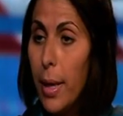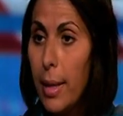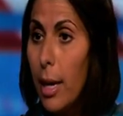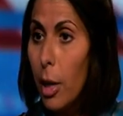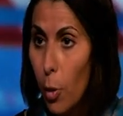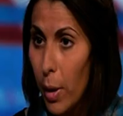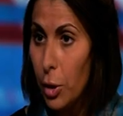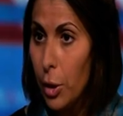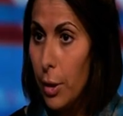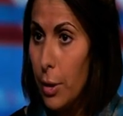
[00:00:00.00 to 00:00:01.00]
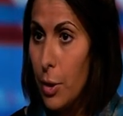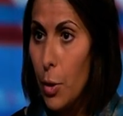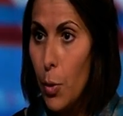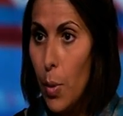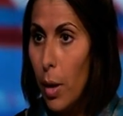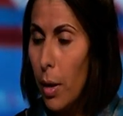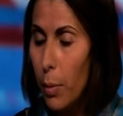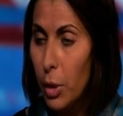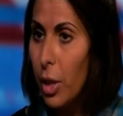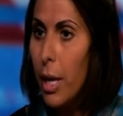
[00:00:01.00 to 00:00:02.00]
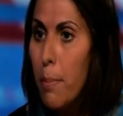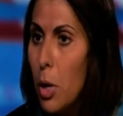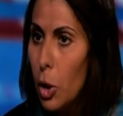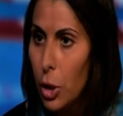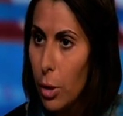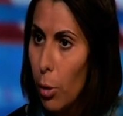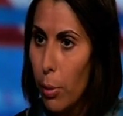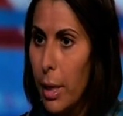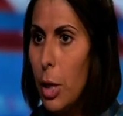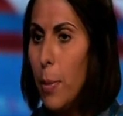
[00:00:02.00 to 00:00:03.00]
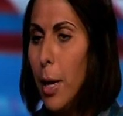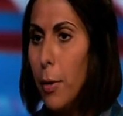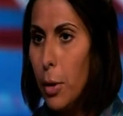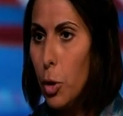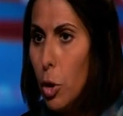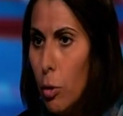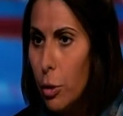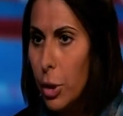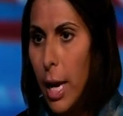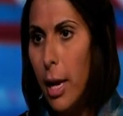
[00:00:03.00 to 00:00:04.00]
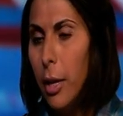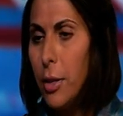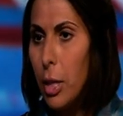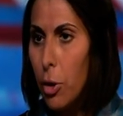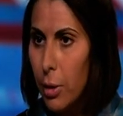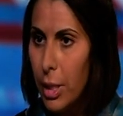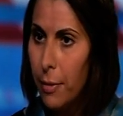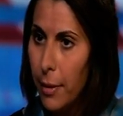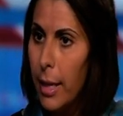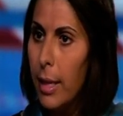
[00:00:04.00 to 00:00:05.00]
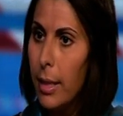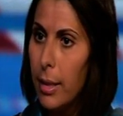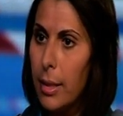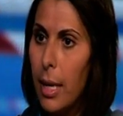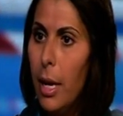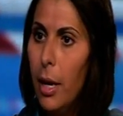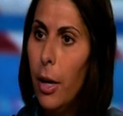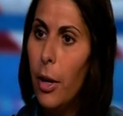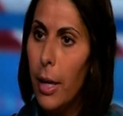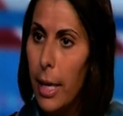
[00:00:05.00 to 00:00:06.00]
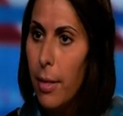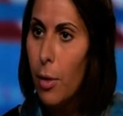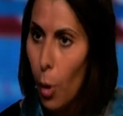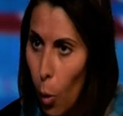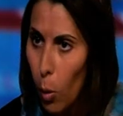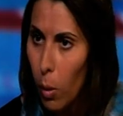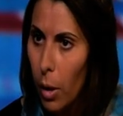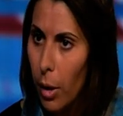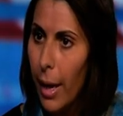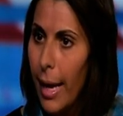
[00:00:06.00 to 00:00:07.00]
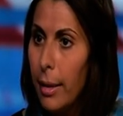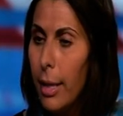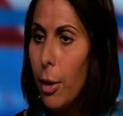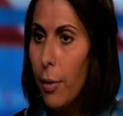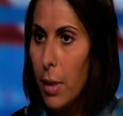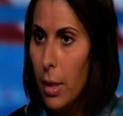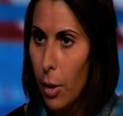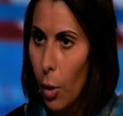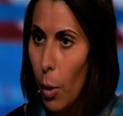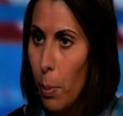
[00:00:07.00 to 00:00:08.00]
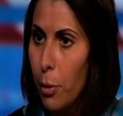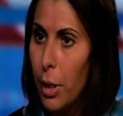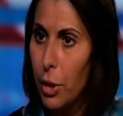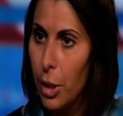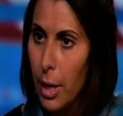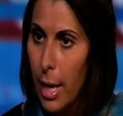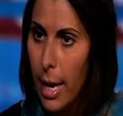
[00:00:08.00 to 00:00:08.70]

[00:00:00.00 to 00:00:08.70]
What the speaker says: And there are questions which are emerging already about the huge security failings in the whole handling of the operation.